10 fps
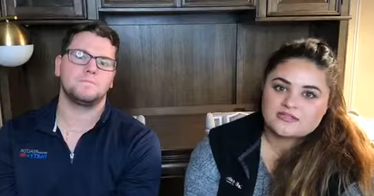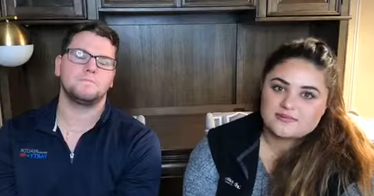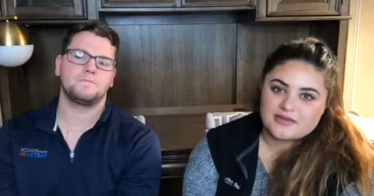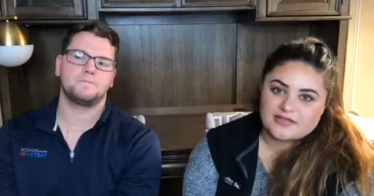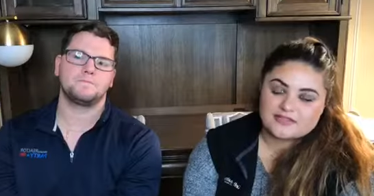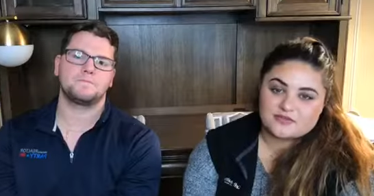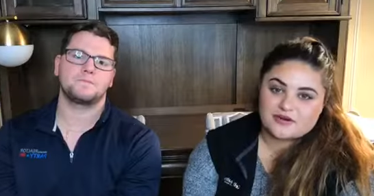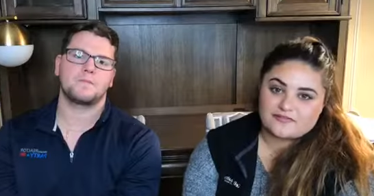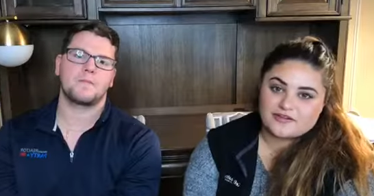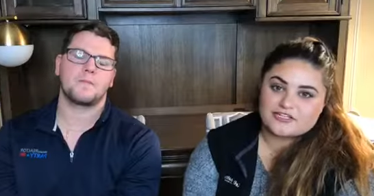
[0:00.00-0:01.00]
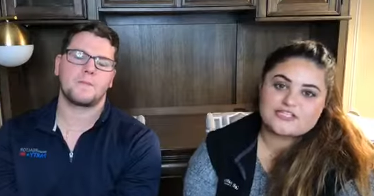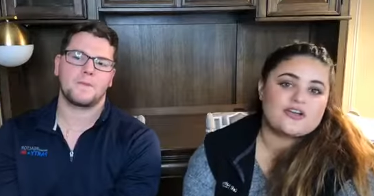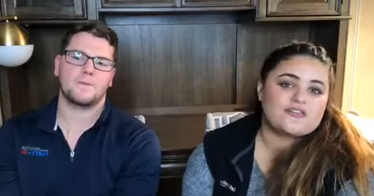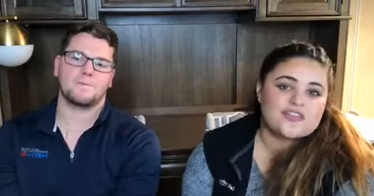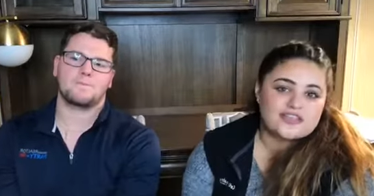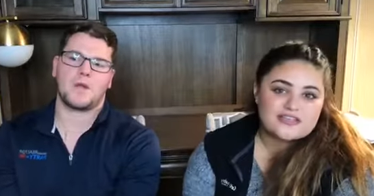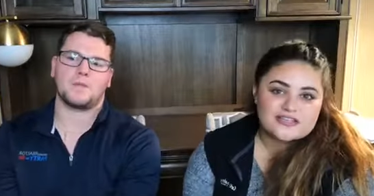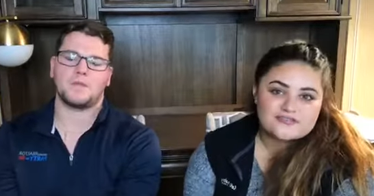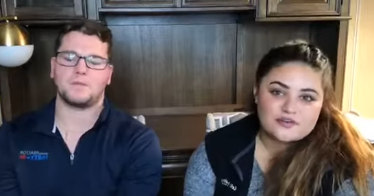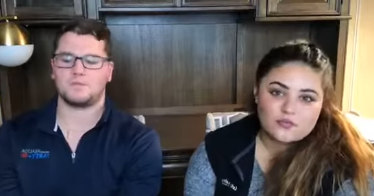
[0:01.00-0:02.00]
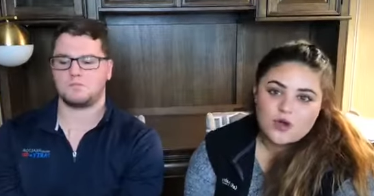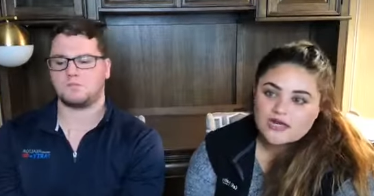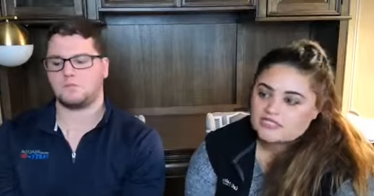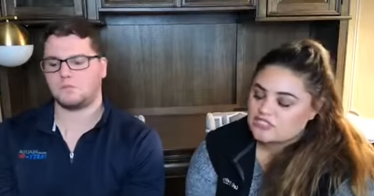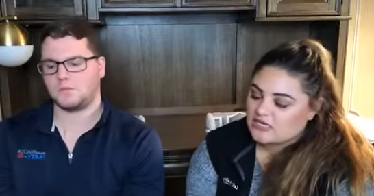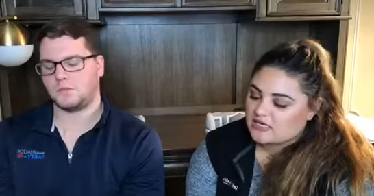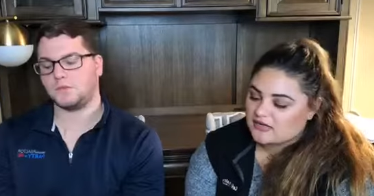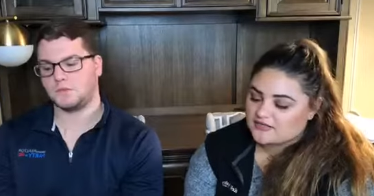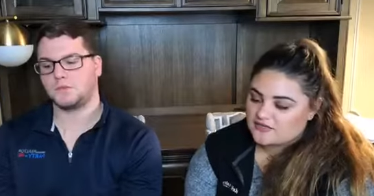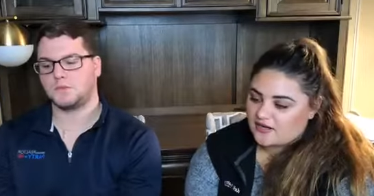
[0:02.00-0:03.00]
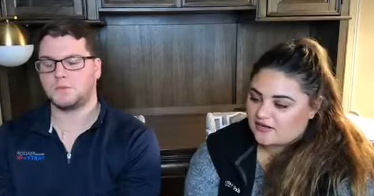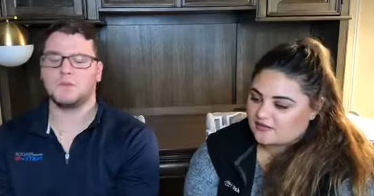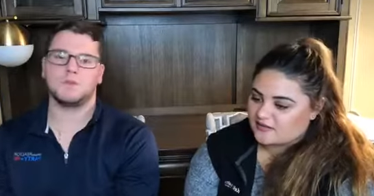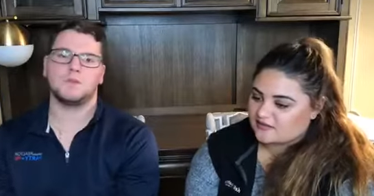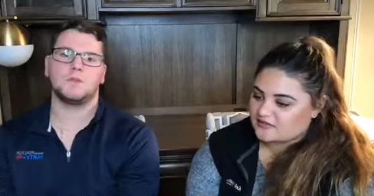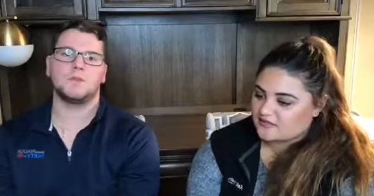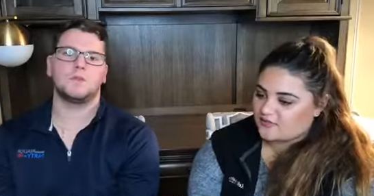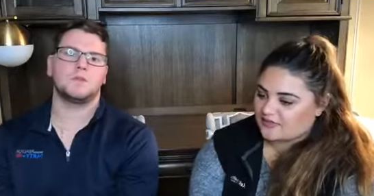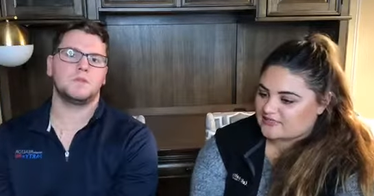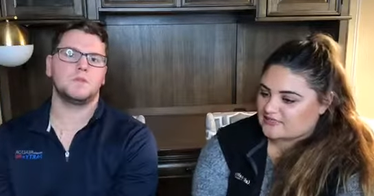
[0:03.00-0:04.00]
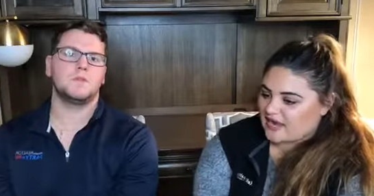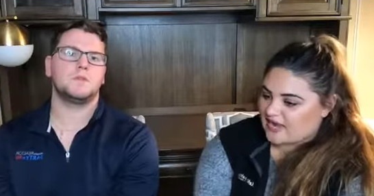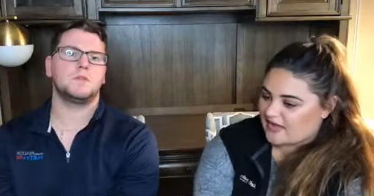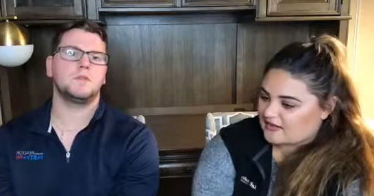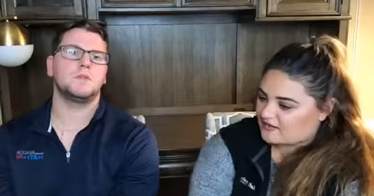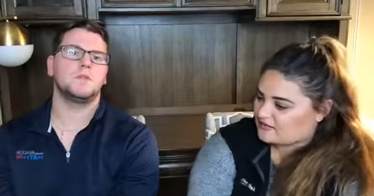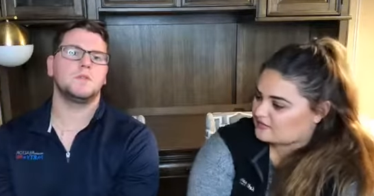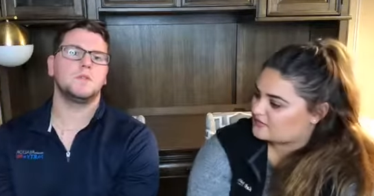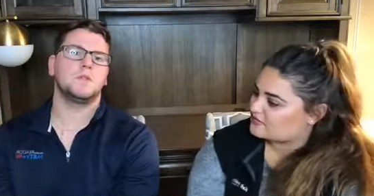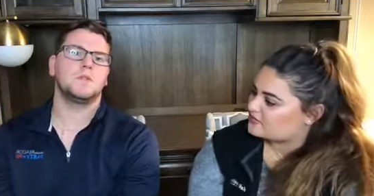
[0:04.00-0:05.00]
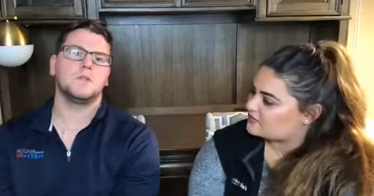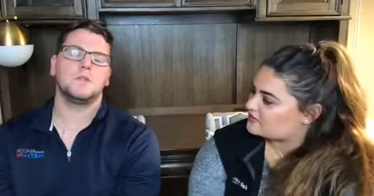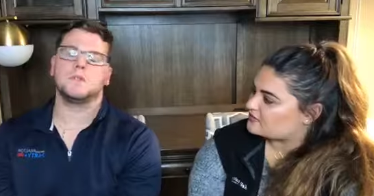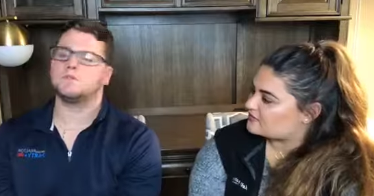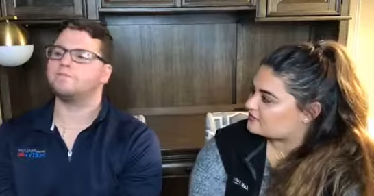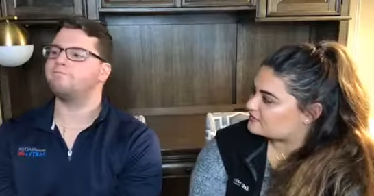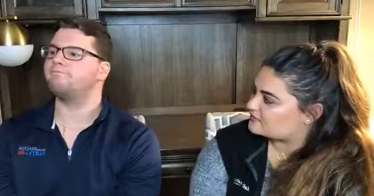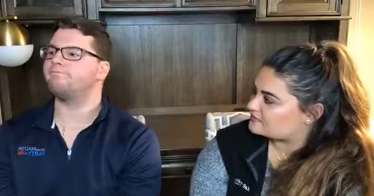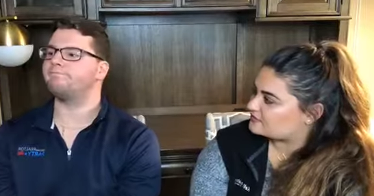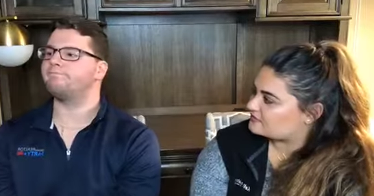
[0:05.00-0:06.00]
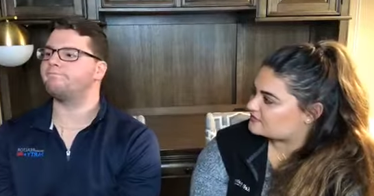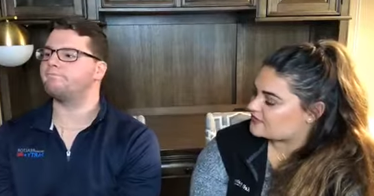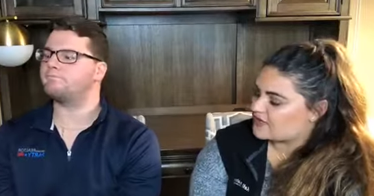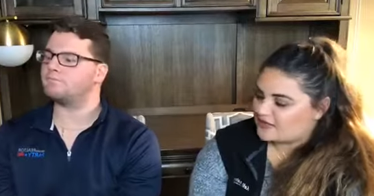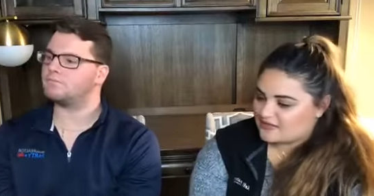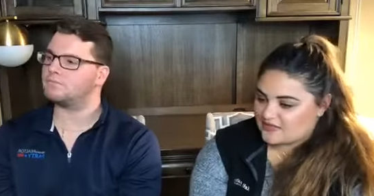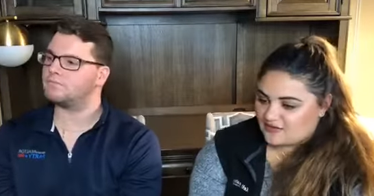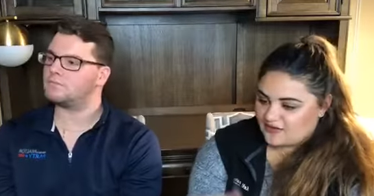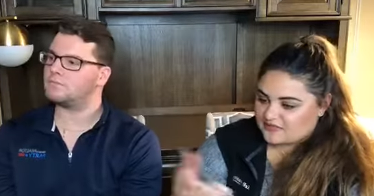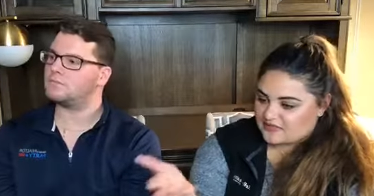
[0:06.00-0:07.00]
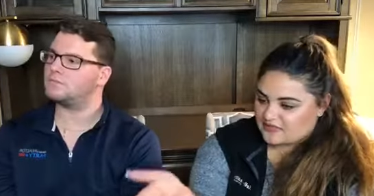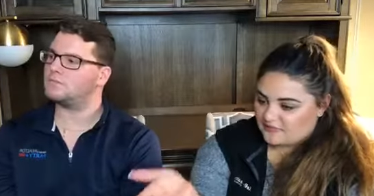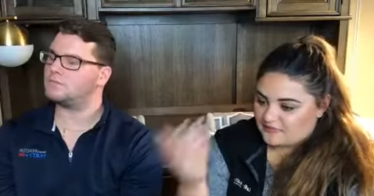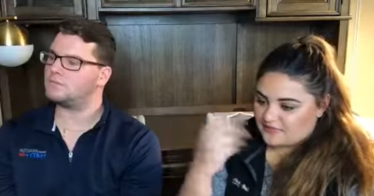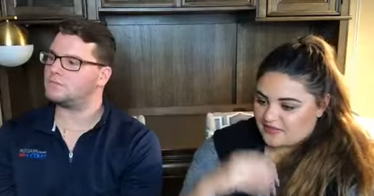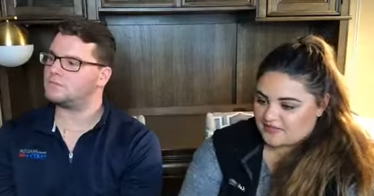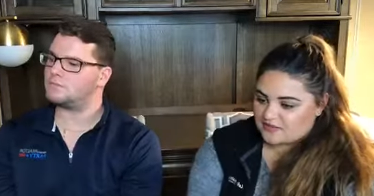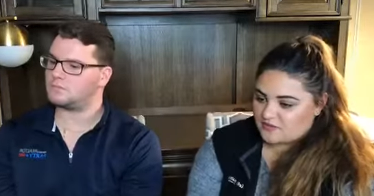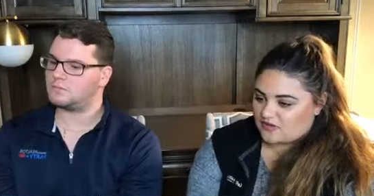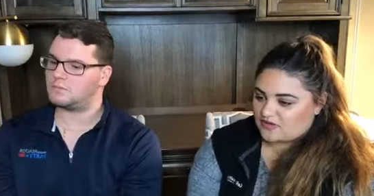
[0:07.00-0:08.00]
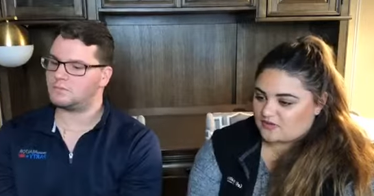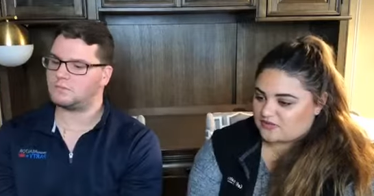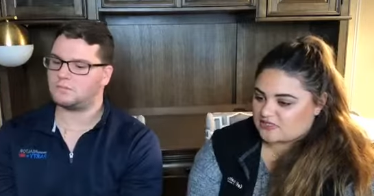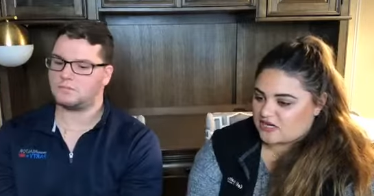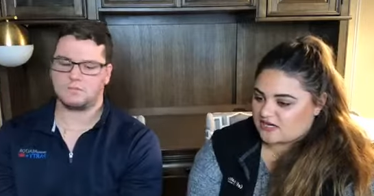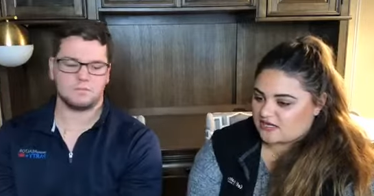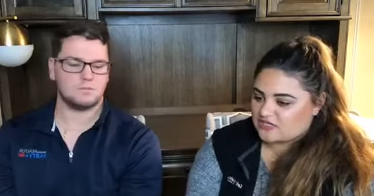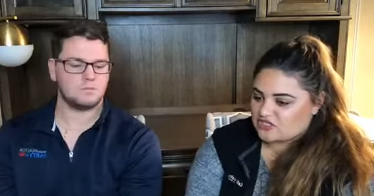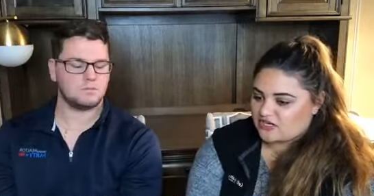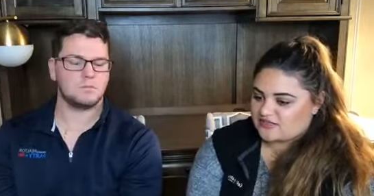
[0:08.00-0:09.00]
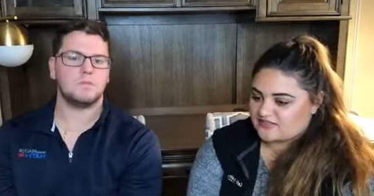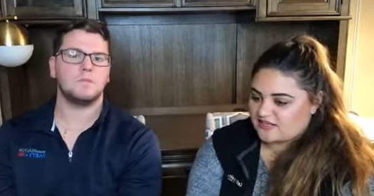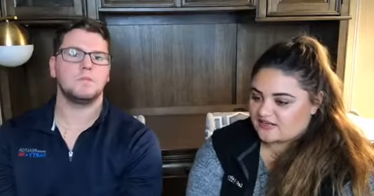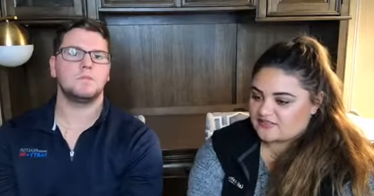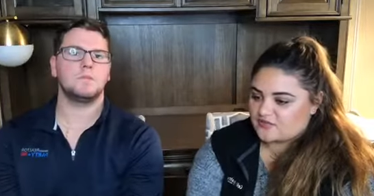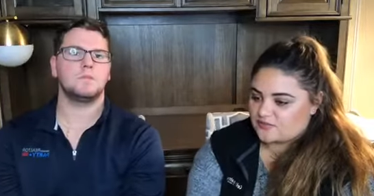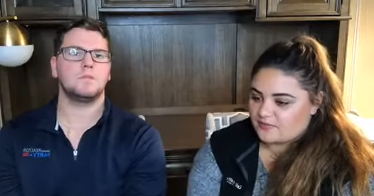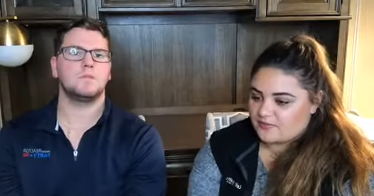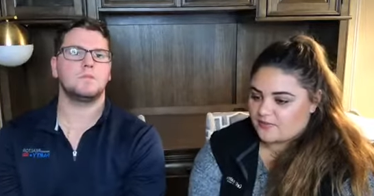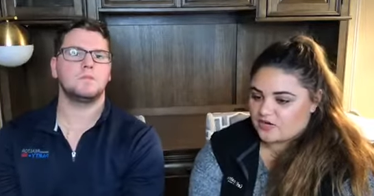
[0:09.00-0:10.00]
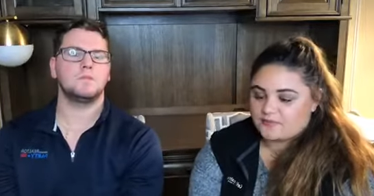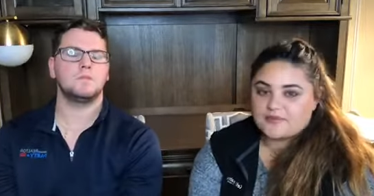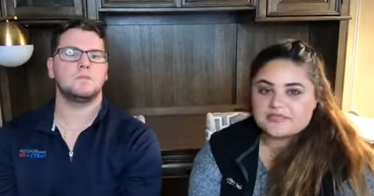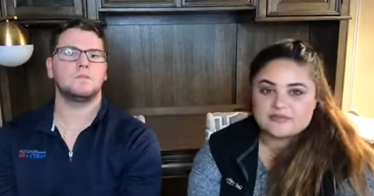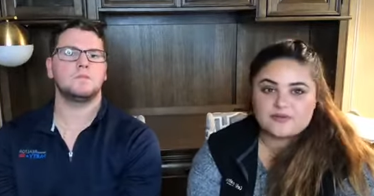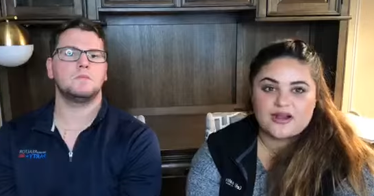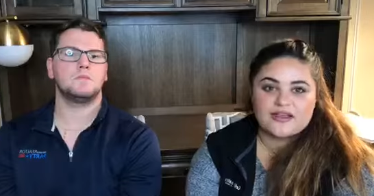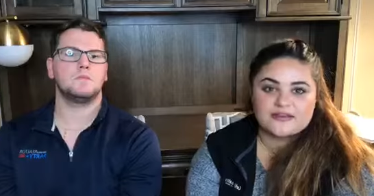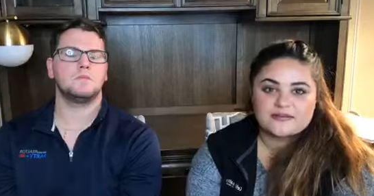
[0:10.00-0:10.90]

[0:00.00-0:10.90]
Speaker 1: Depending on the square footage. So thank you Probably. guys for watching. Is there anything else that you wanted to add? Hmm. Now I have to clean up the mess while you were talking. Sean decided to rip apart a piece of bread.